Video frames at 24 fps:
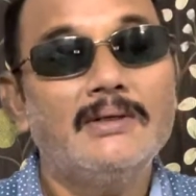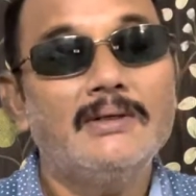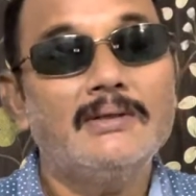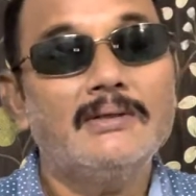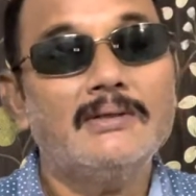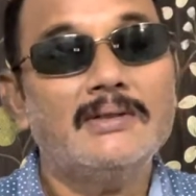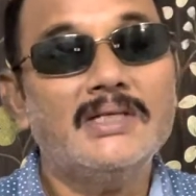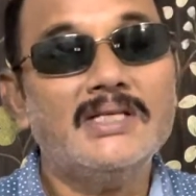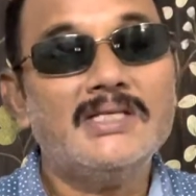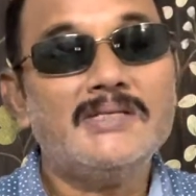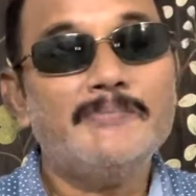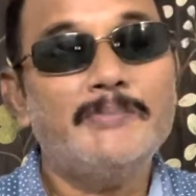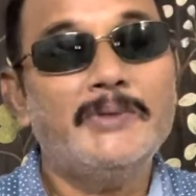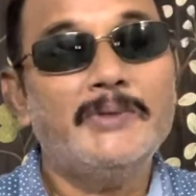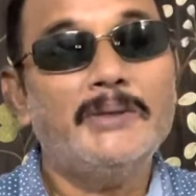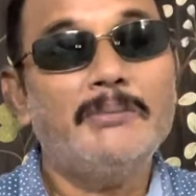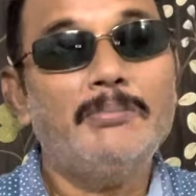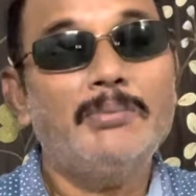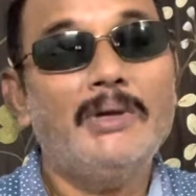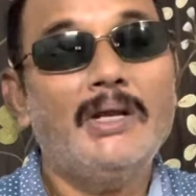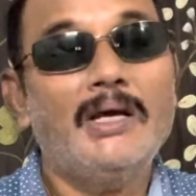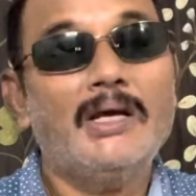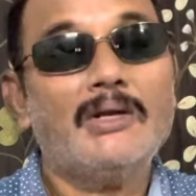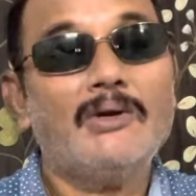These
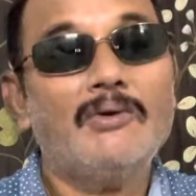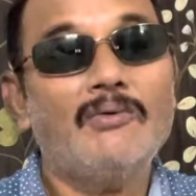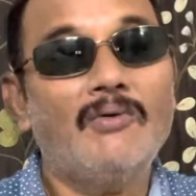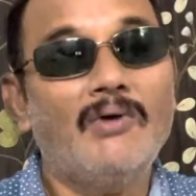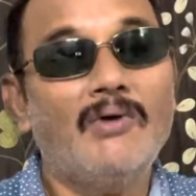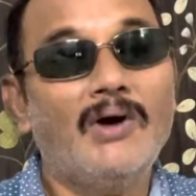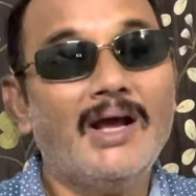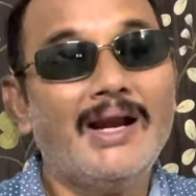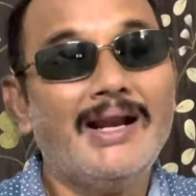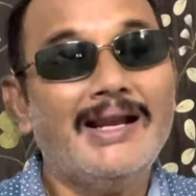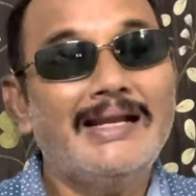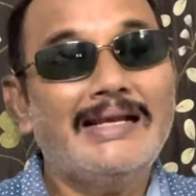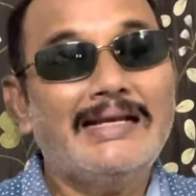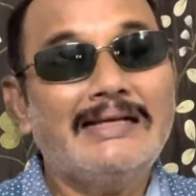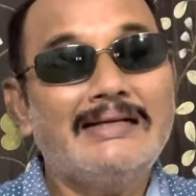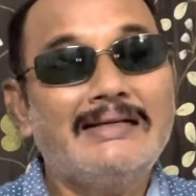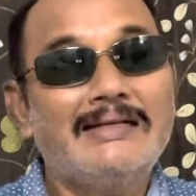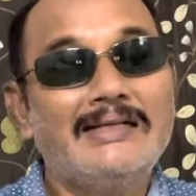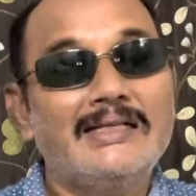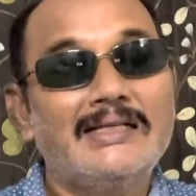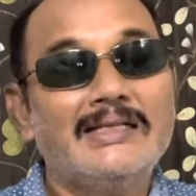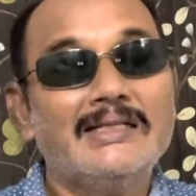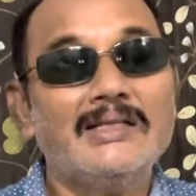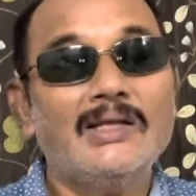people are quarreling
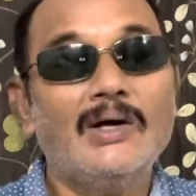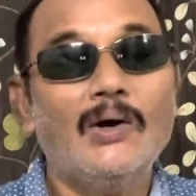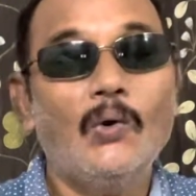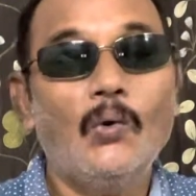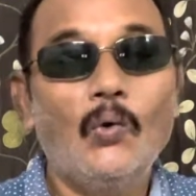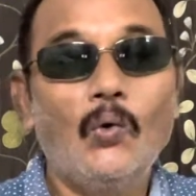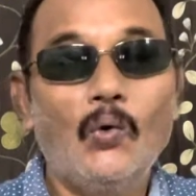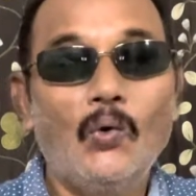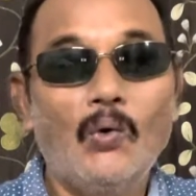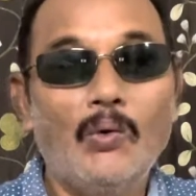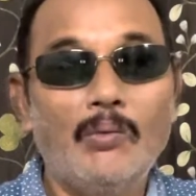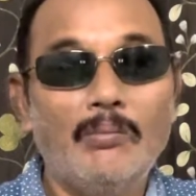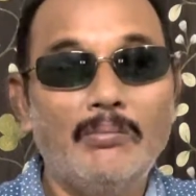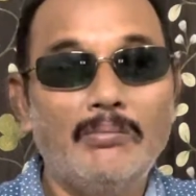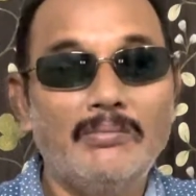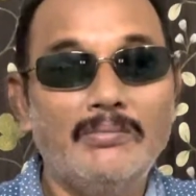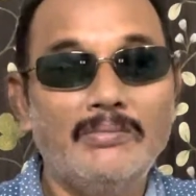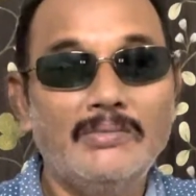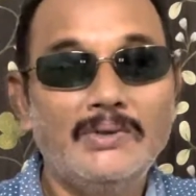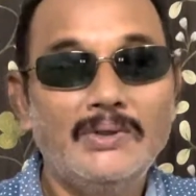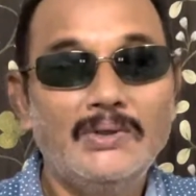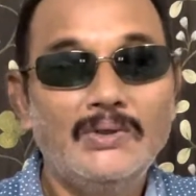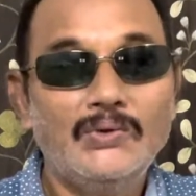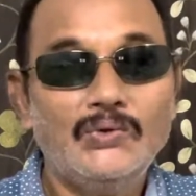in the home.
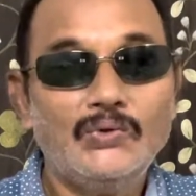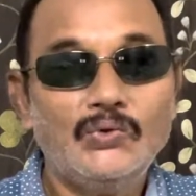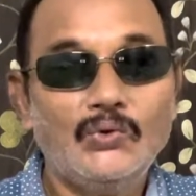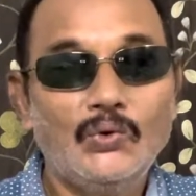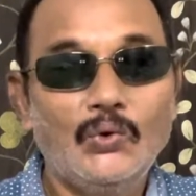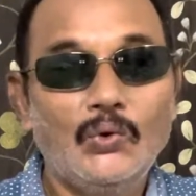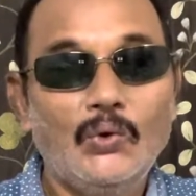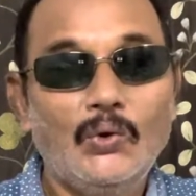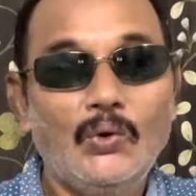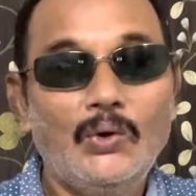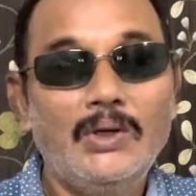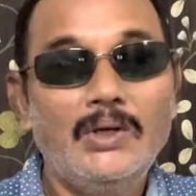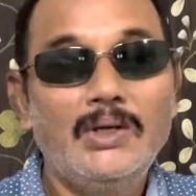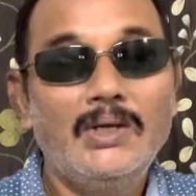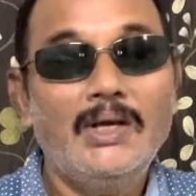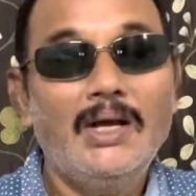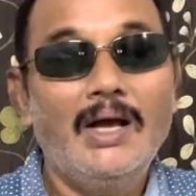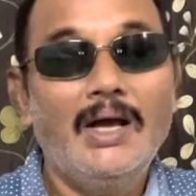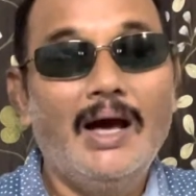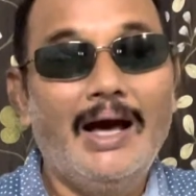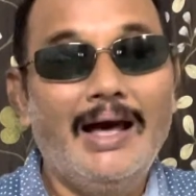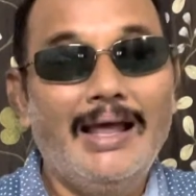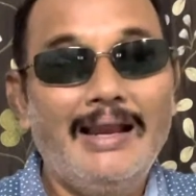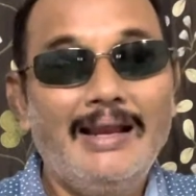So
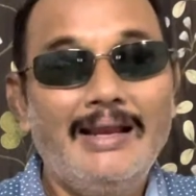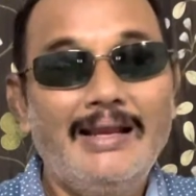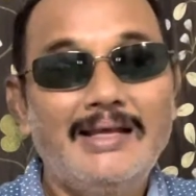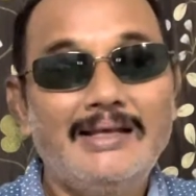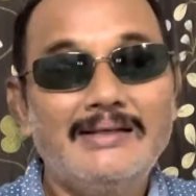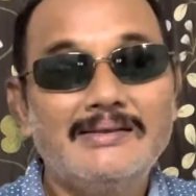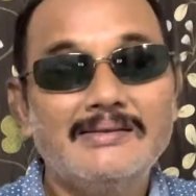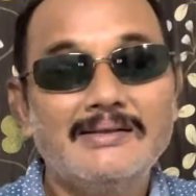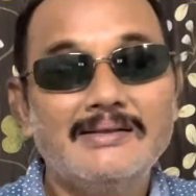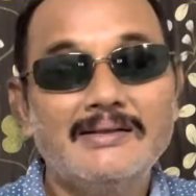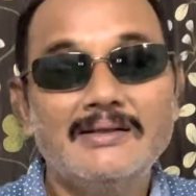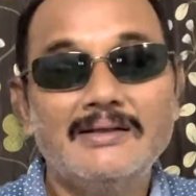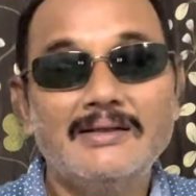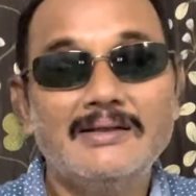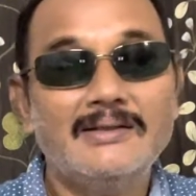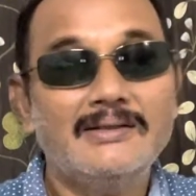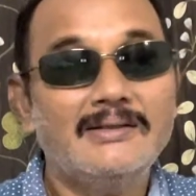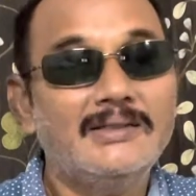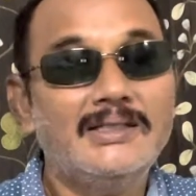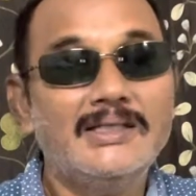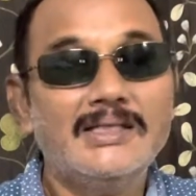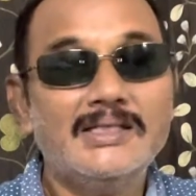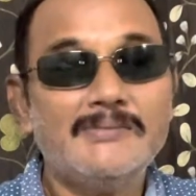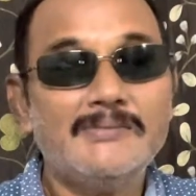unless
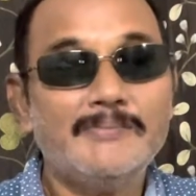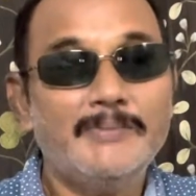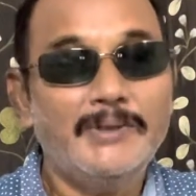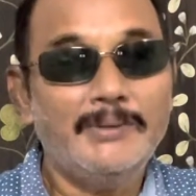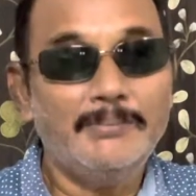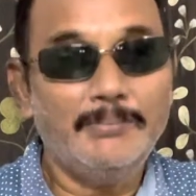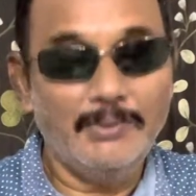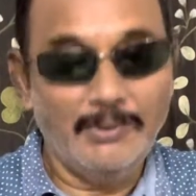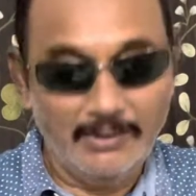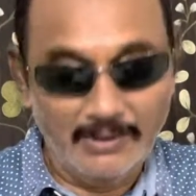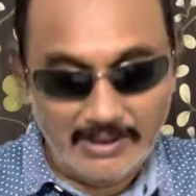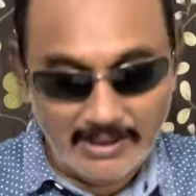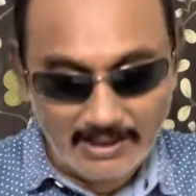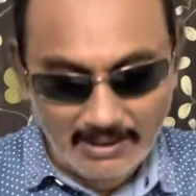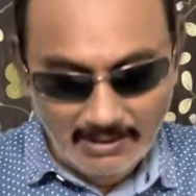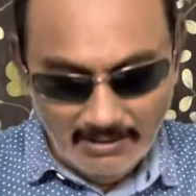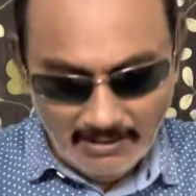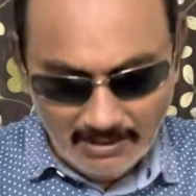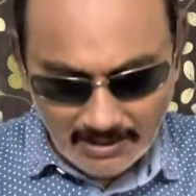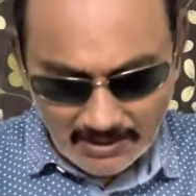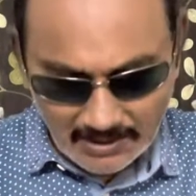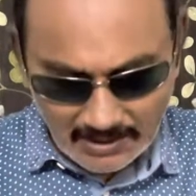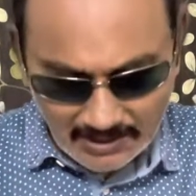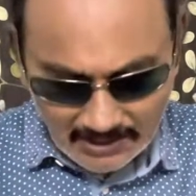these people
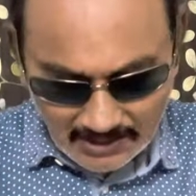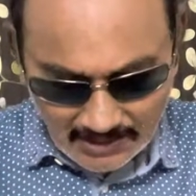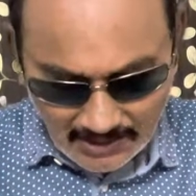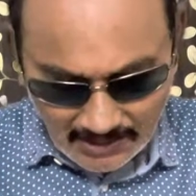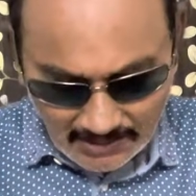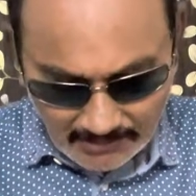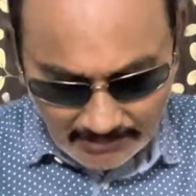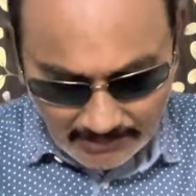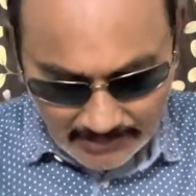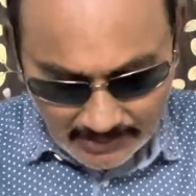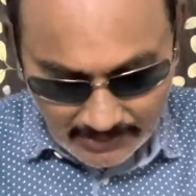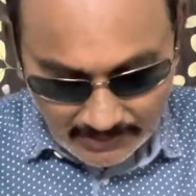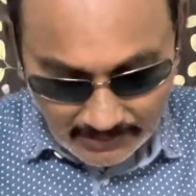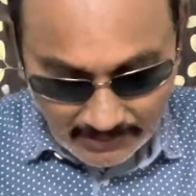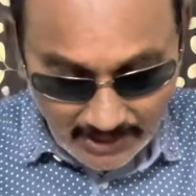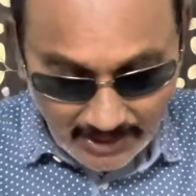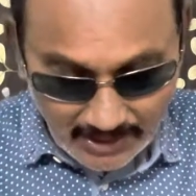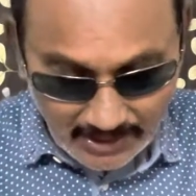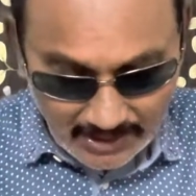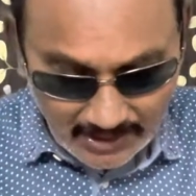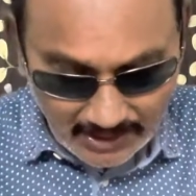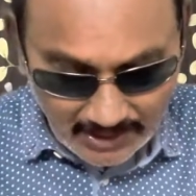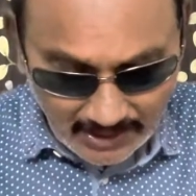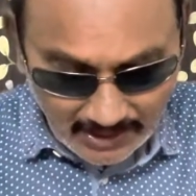cannot be
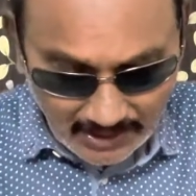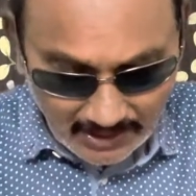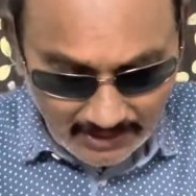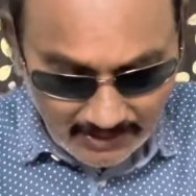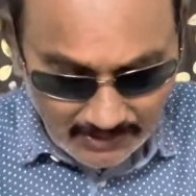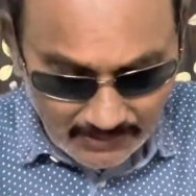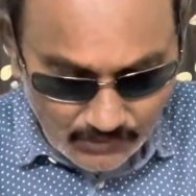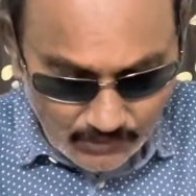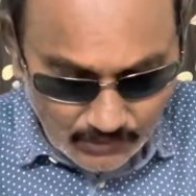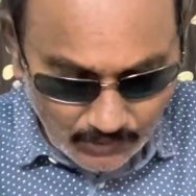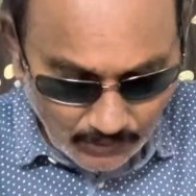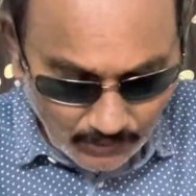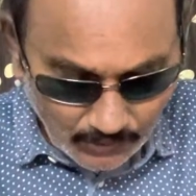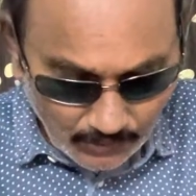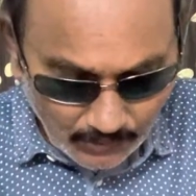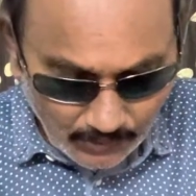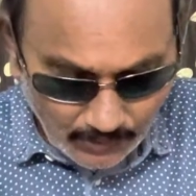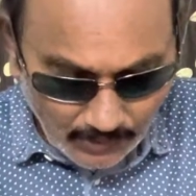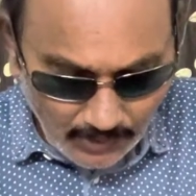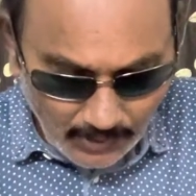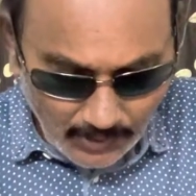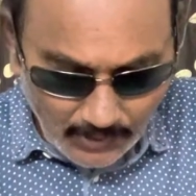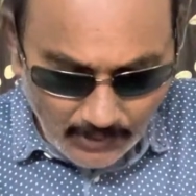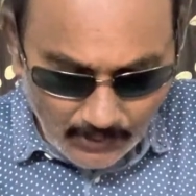united, so
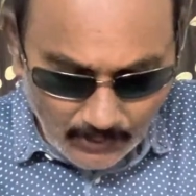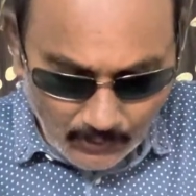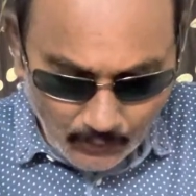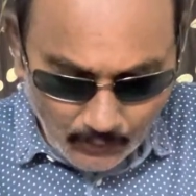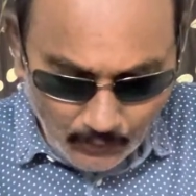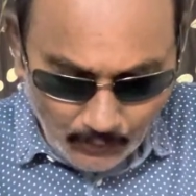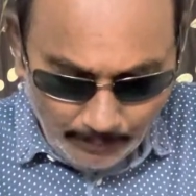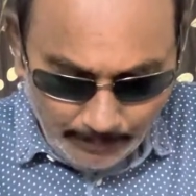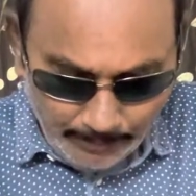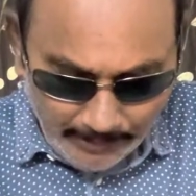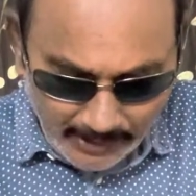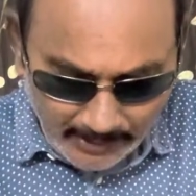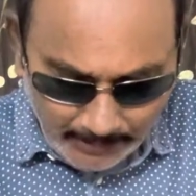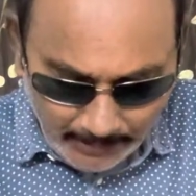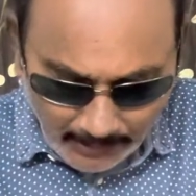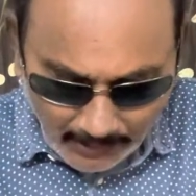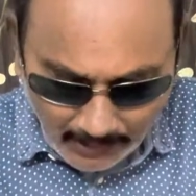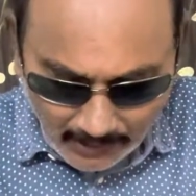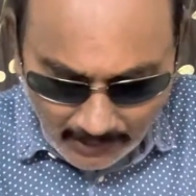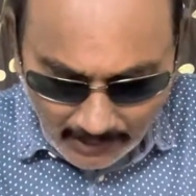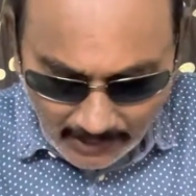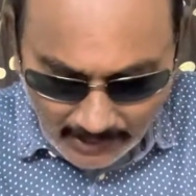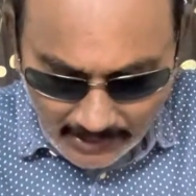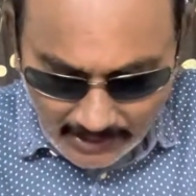two
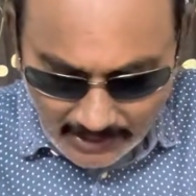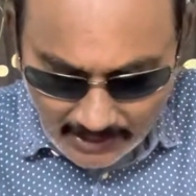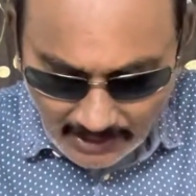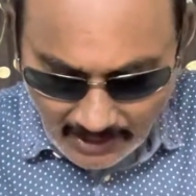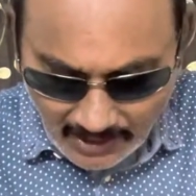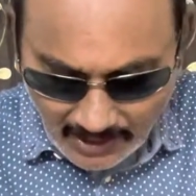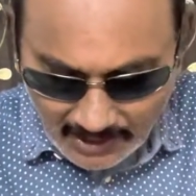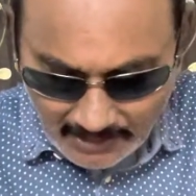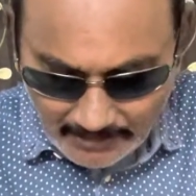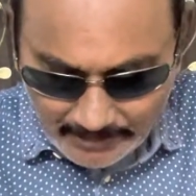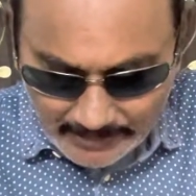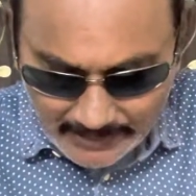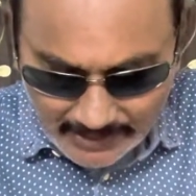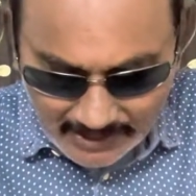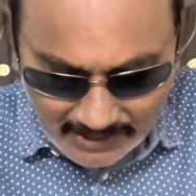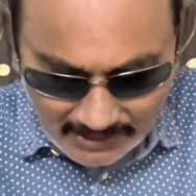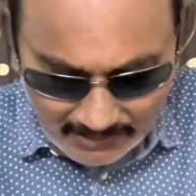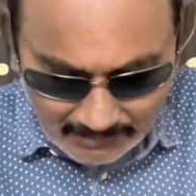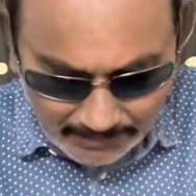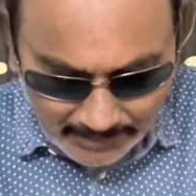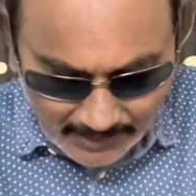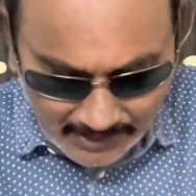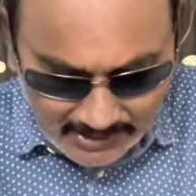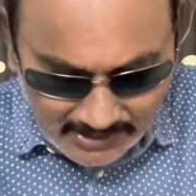people cannot be
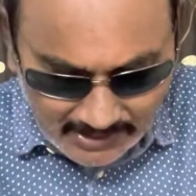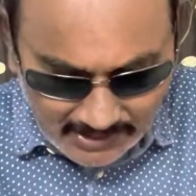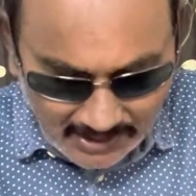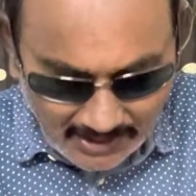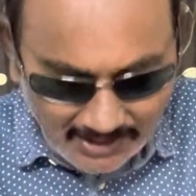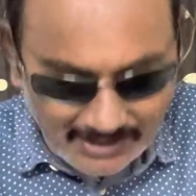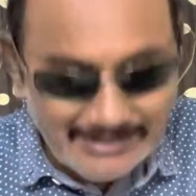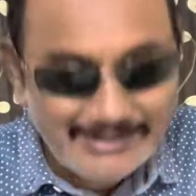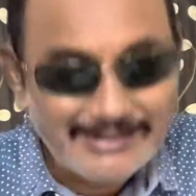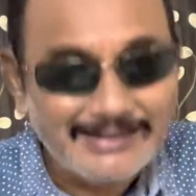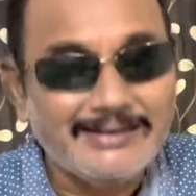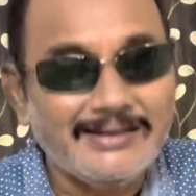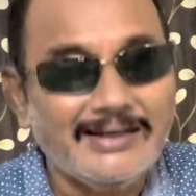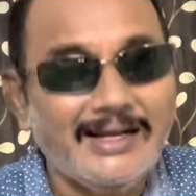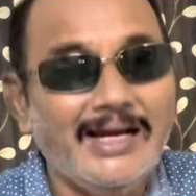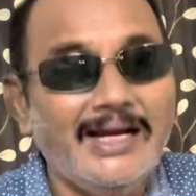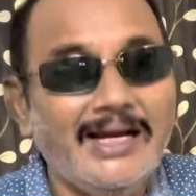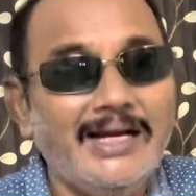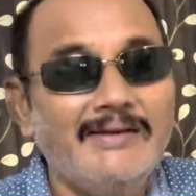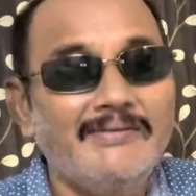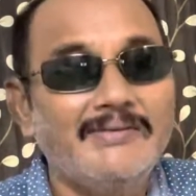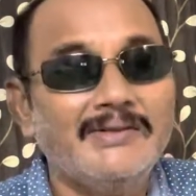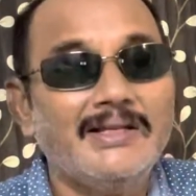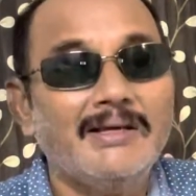compulsorily
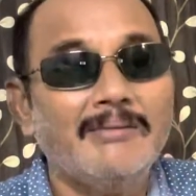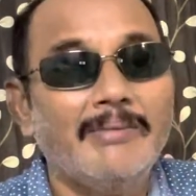tied with the